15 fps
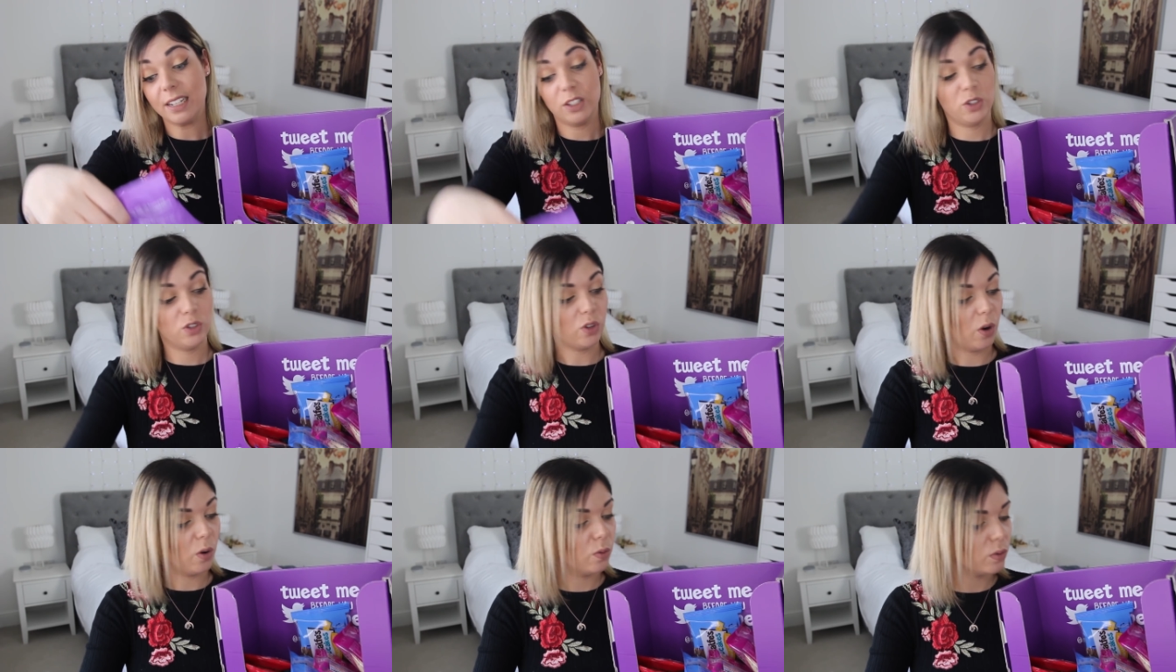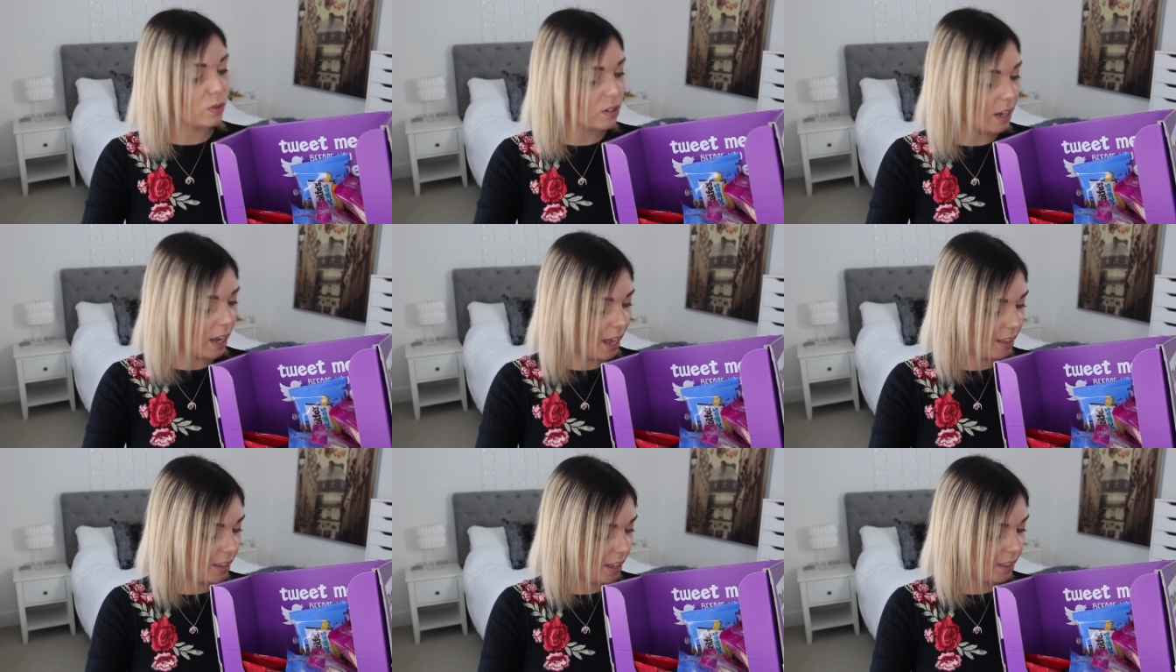and salt,
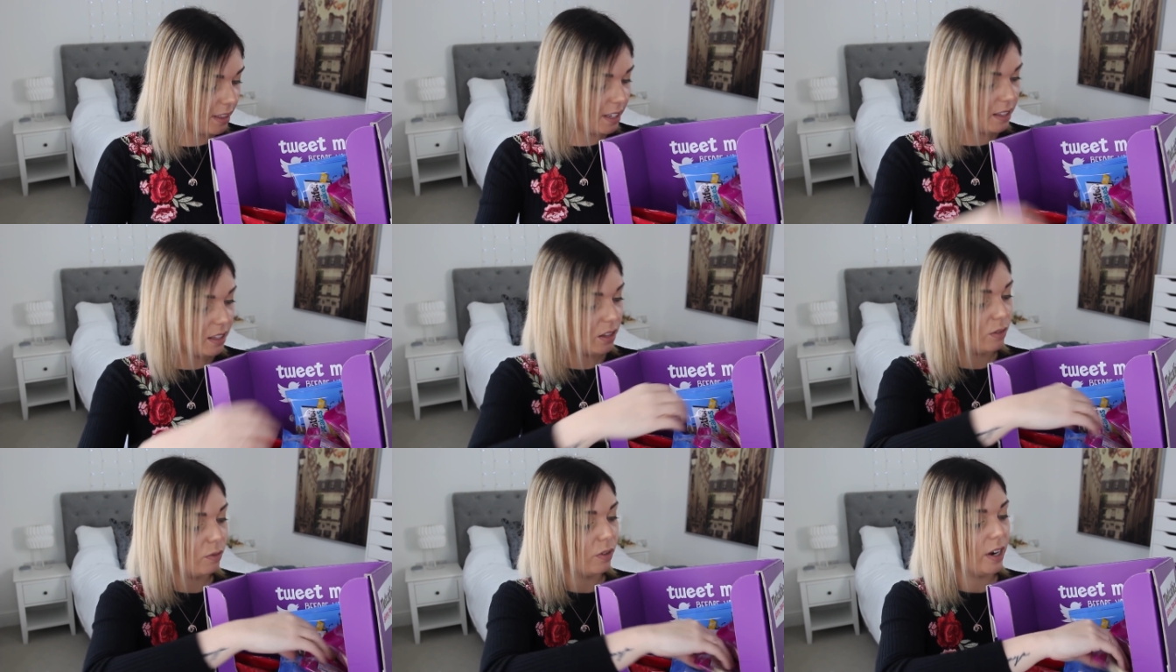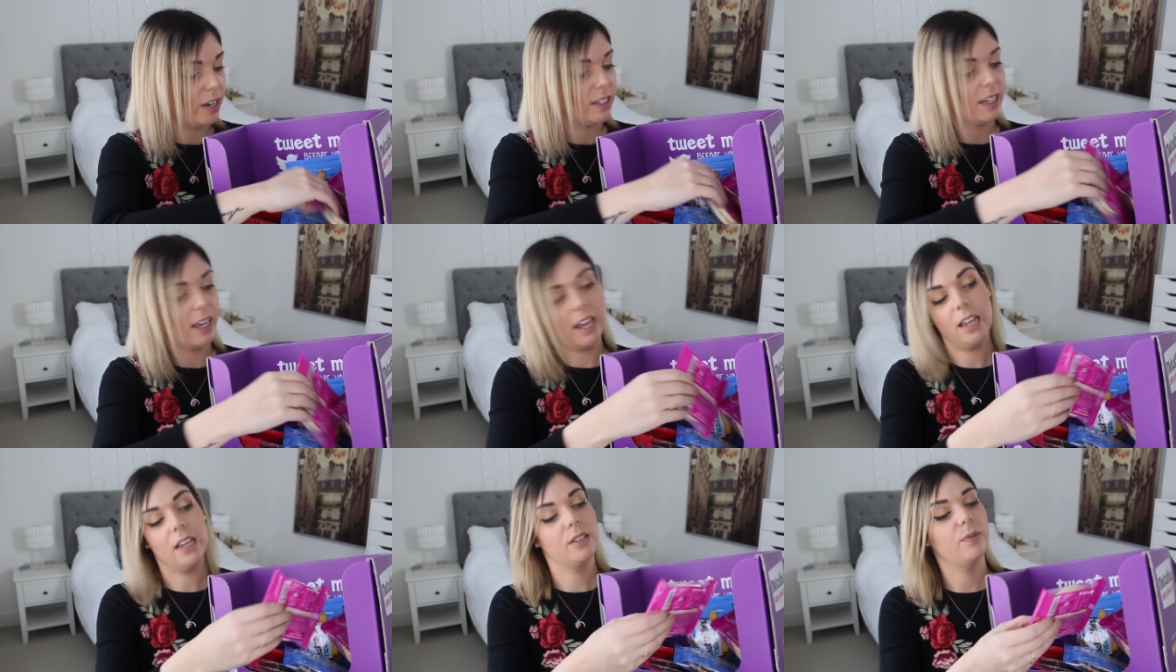and then these are the rice
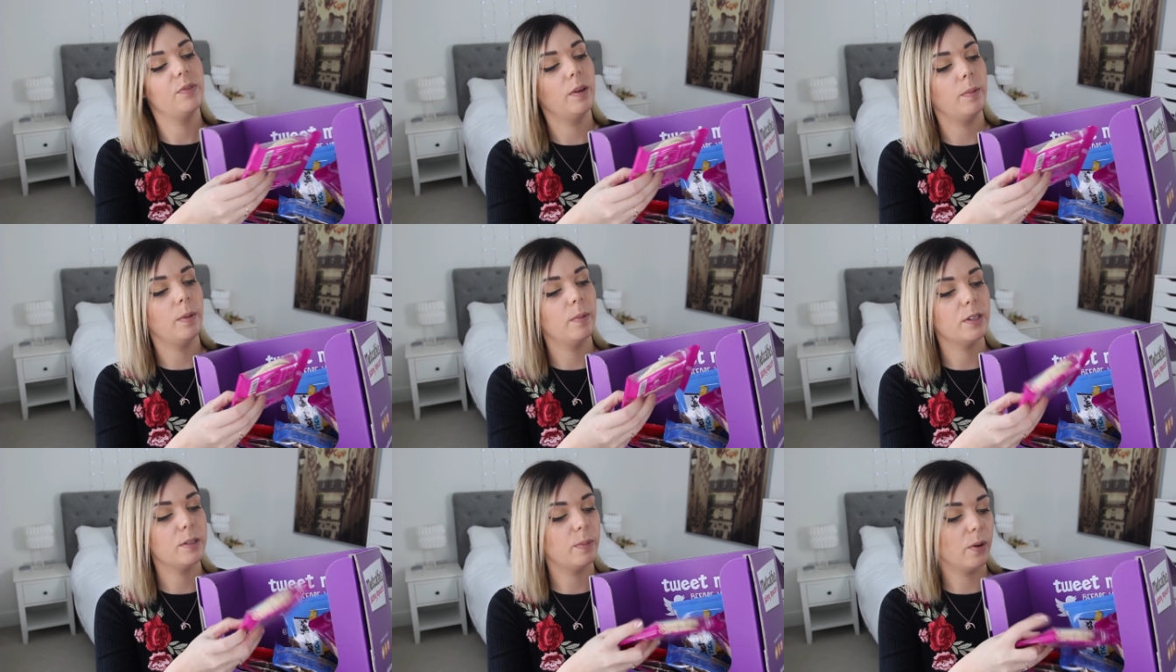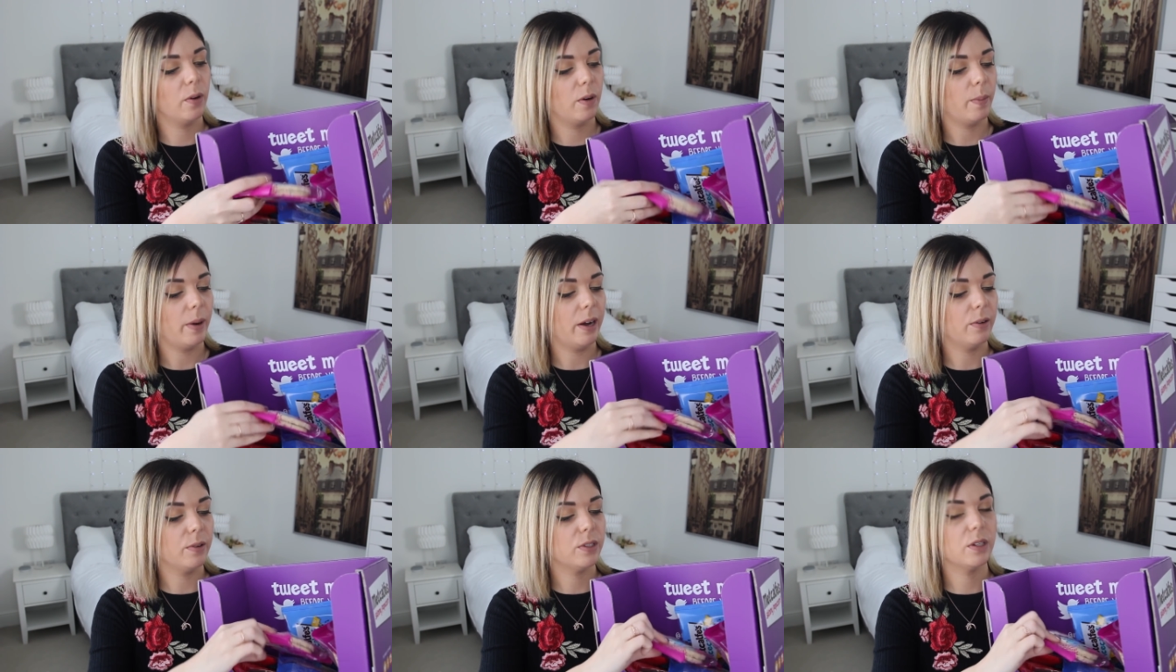cakes Phoebe must be on
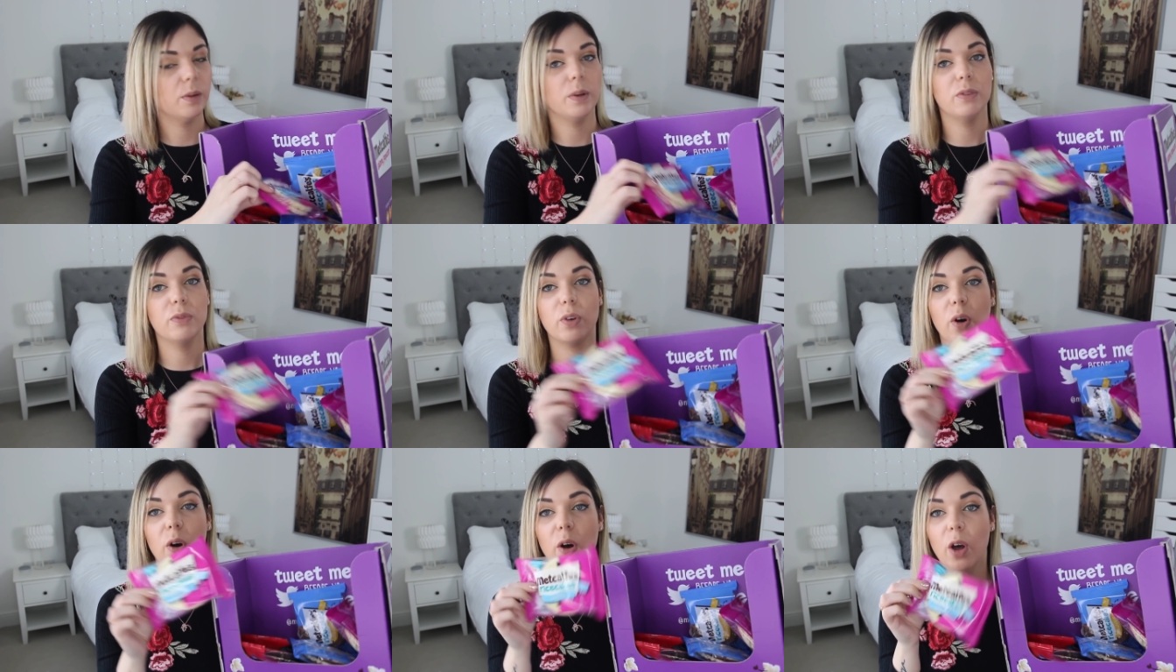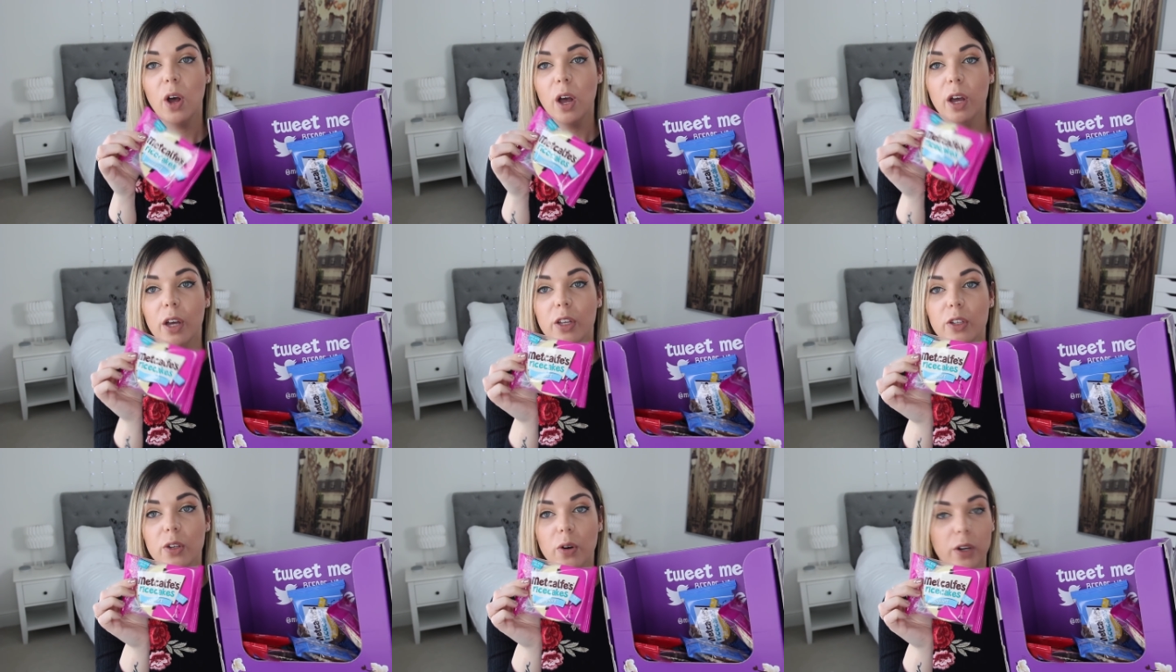about. So we've got
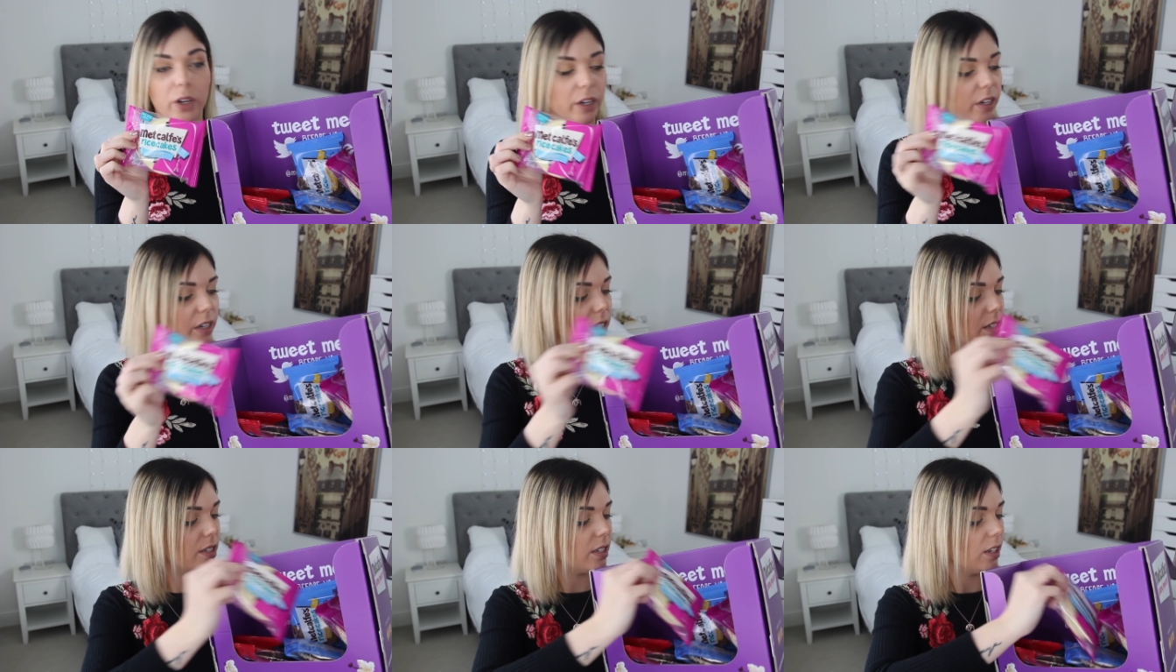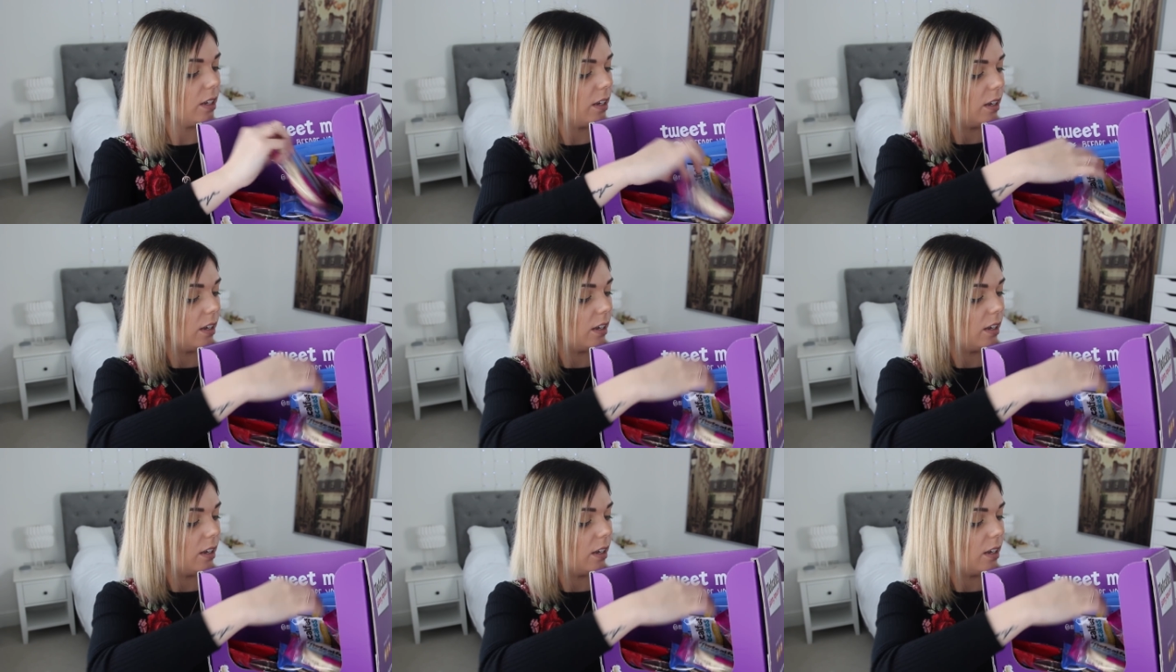yogurt,